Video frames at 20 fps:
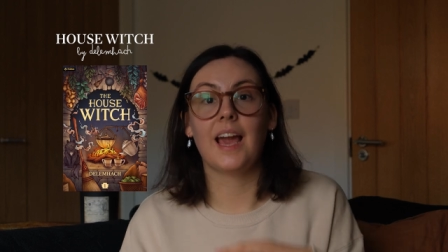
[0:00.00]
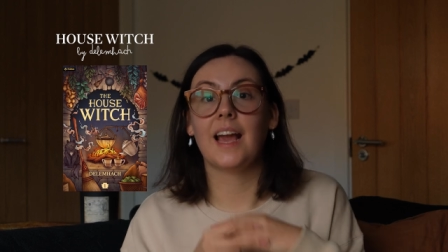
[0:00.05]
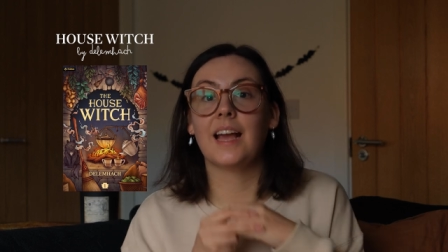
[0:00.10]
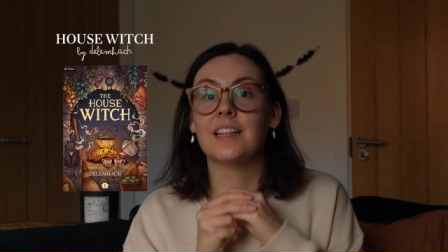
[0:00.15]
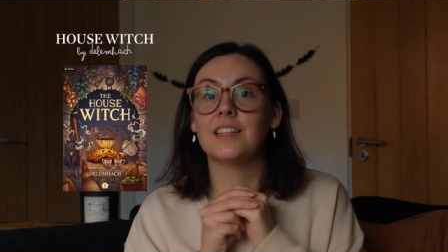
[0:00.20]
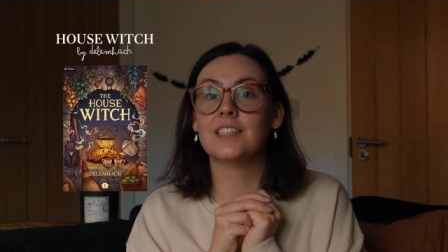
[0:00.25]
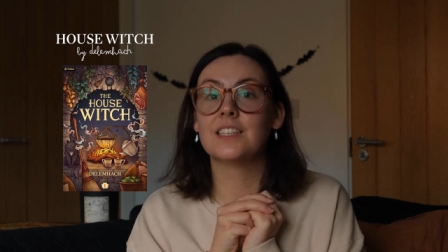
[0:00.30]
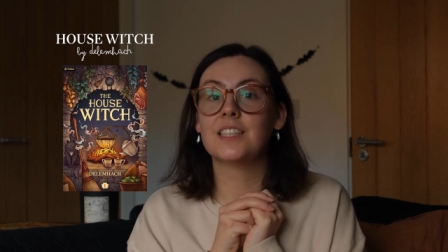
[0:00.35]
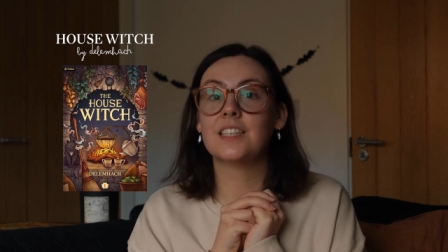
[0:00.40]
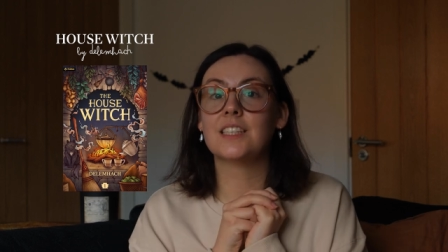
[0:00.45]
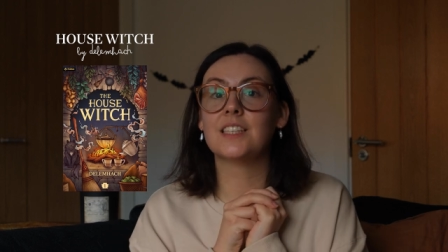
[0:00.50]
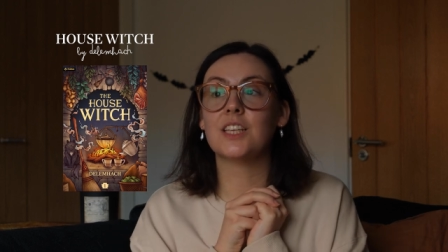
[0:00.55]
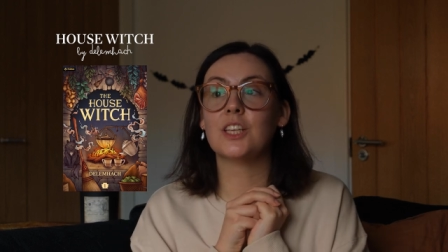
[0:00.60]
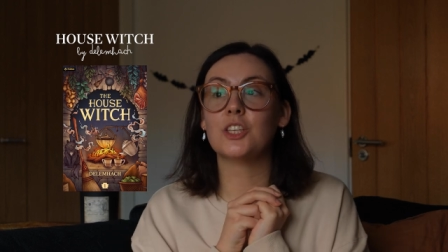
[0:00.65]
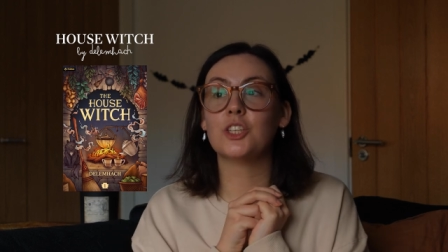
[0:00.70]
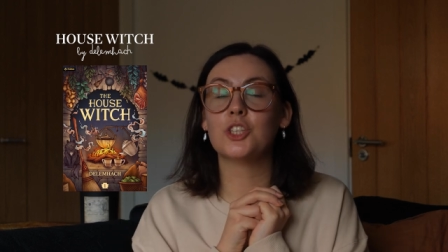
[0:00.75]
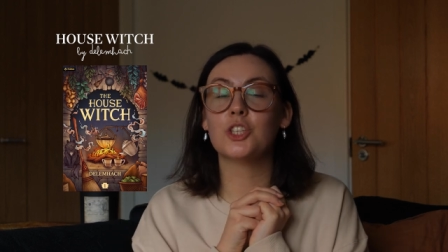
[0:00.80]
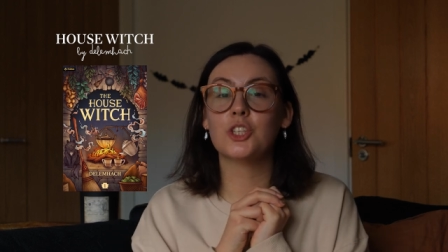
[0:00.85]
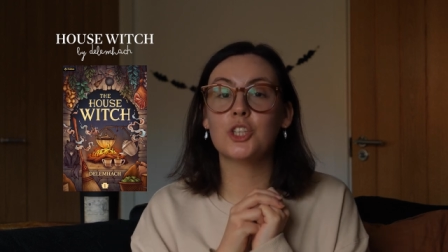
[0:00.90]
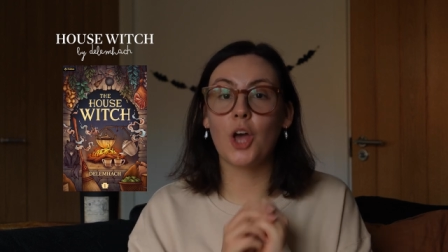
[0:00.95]
It's
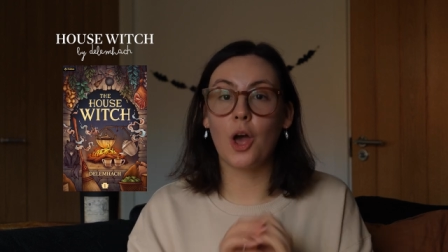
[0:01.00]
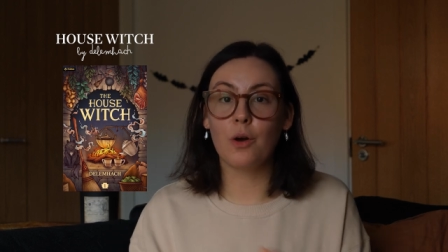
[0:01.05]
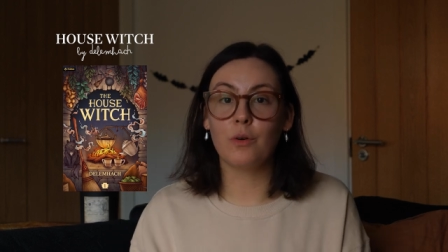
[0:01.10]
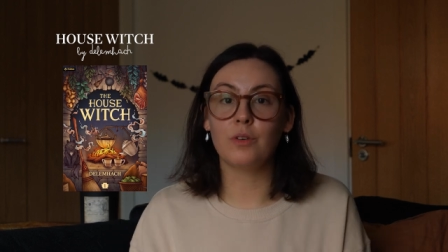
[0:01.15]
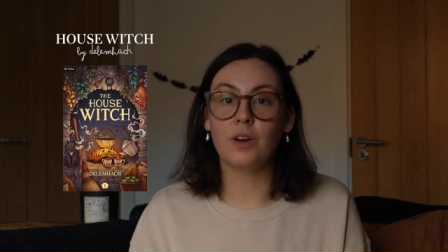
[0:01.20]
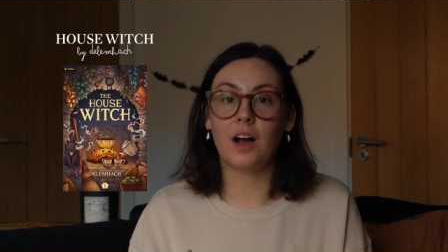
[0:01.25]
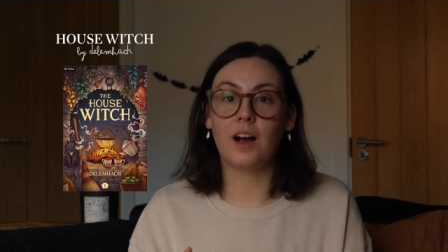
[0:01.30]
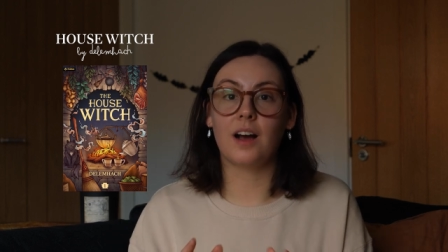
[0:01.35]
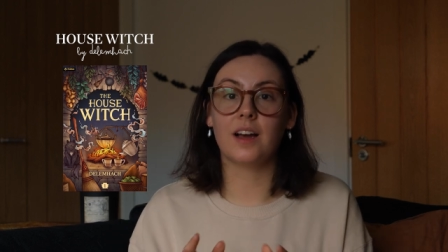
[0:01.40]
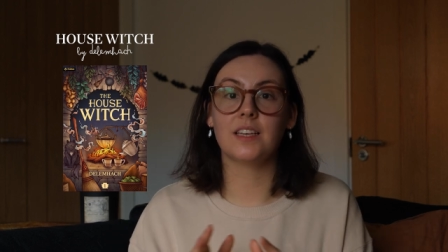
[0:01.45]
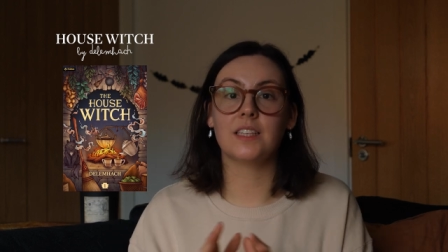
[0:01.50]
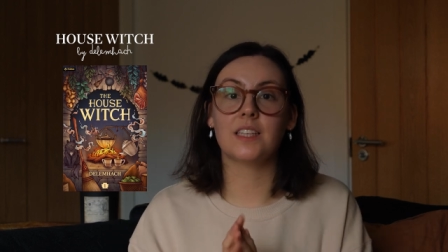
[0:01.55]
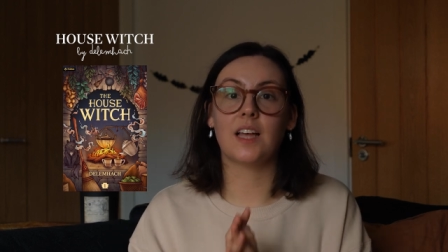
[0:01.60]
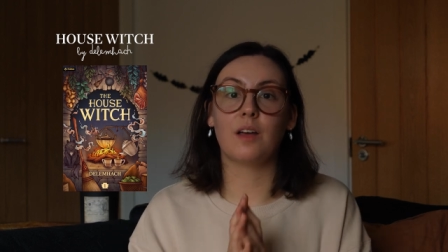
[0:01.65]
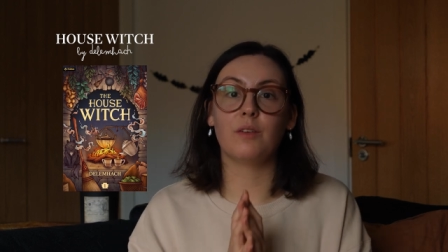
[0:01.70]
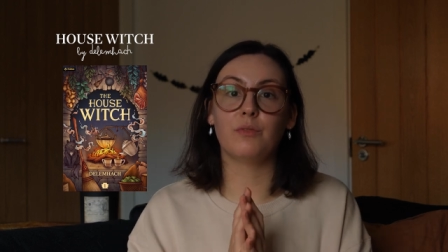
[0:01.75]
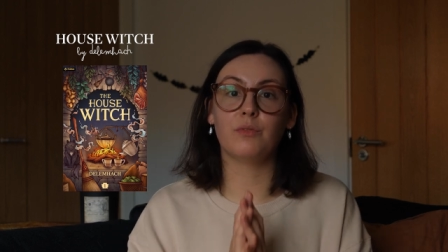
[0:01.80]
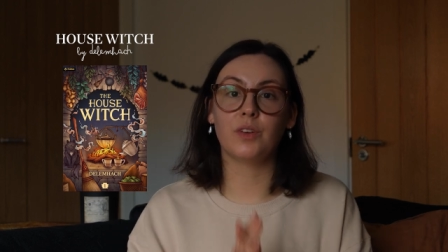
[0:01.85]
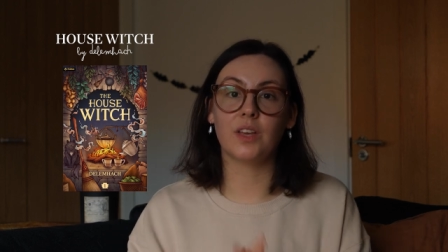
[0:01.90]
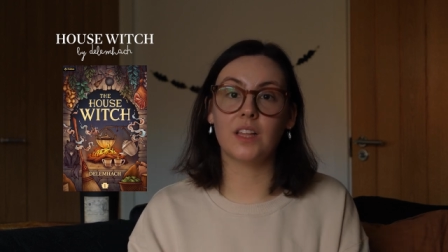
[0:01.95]
so nice.
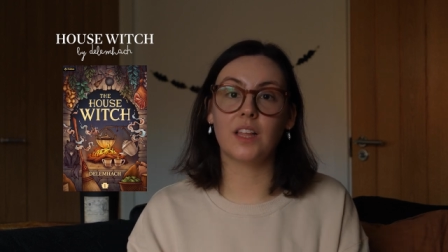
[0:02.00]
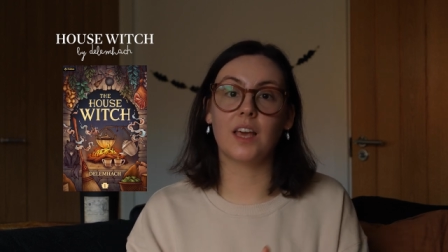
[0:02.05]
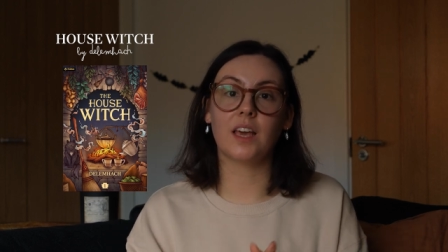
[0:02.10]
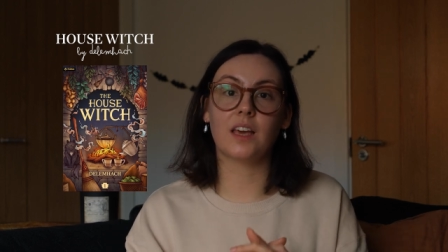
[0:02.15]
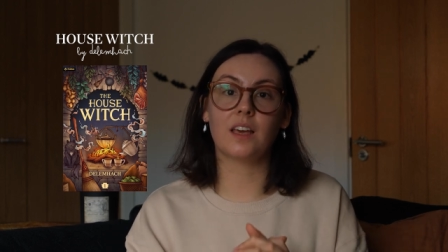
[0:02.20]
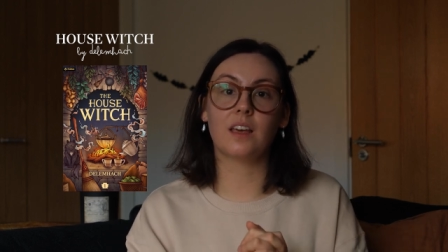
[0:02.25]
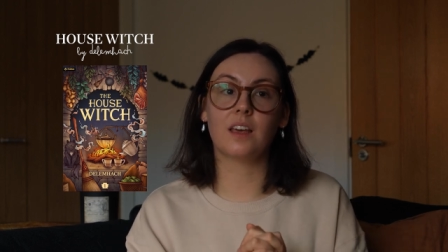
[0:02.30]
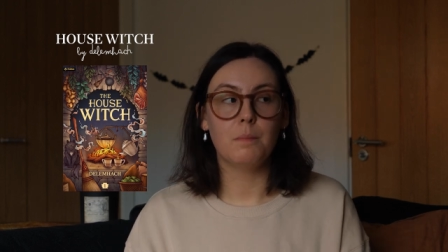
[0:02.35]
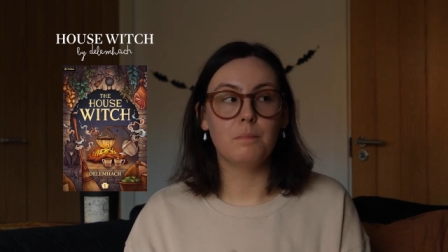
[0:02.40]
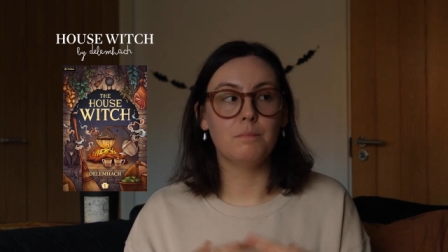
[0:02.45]
I feel like